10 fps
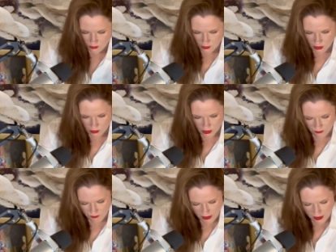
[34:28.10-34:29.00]
Okay.
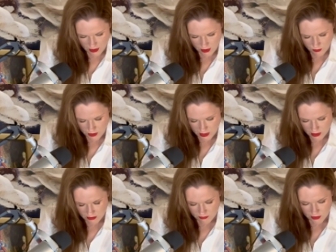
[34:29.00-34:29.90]
We
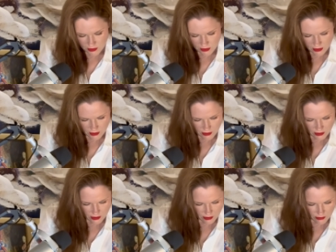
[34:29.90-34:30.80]
have
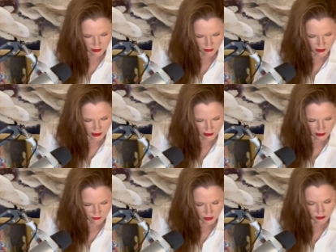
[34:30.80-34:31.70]
the uh, medallion
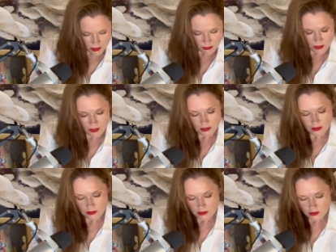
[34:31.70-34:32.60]
of Gemini, but
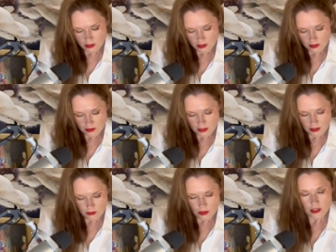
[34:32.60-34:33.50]
the the
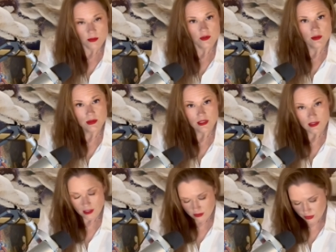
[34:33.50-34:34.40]
key word up front being
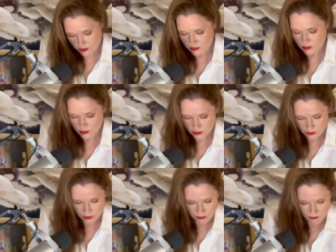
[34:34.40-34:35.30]
intelligent. Of course
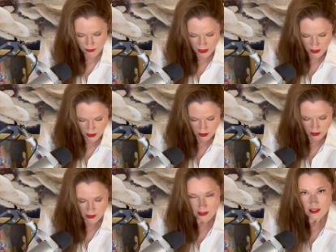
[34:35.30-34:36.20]
you are.
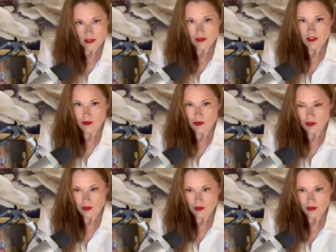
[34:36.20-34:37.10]
I can tell that you
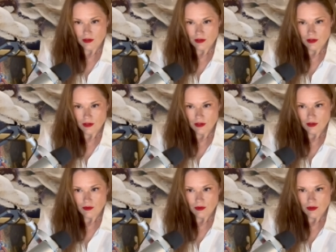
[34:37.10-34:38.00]
are
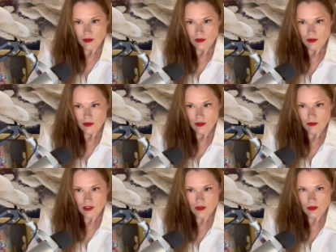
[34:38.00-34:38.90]

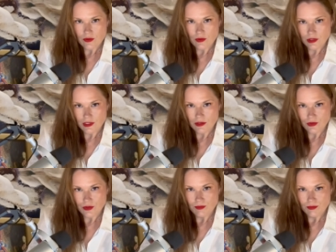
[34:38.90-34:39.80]
resourceful,
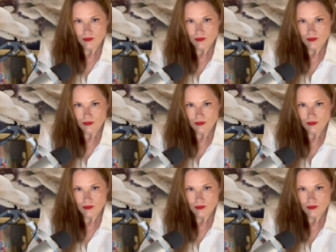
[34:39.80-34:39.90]
intelligent.